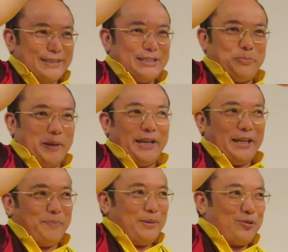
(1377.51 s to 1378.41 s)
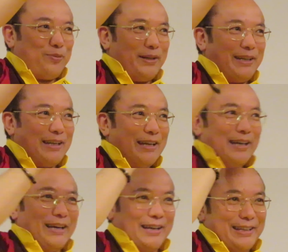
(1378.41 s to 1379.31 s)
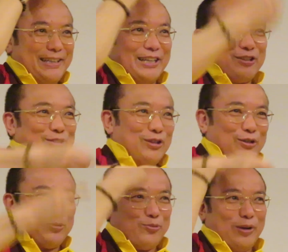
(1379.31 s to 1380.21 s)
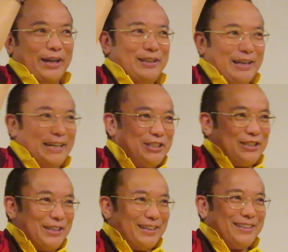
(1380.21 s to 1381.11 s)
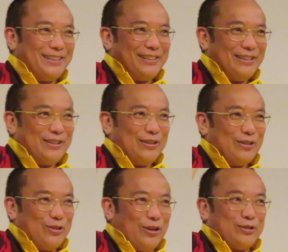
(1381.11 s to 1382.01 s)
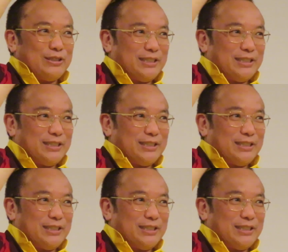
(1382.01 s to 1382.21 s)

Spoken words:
Spain in between. There is not one glacier, not